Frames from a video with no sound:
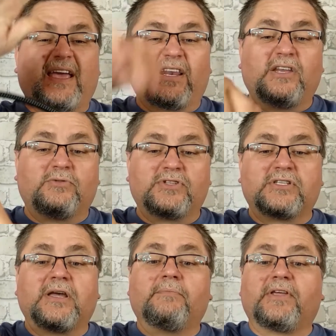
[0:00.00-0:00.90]
it
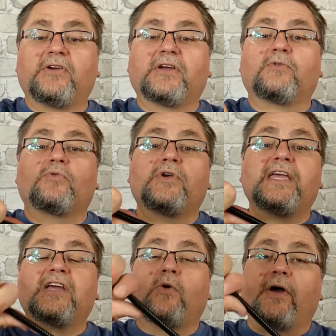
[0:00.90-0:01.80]
loose, but you can
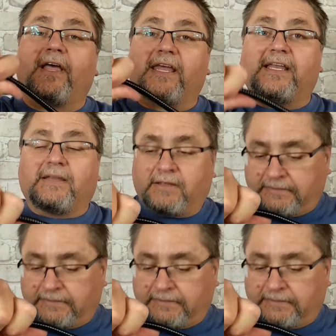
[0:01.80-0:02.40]
recoil it.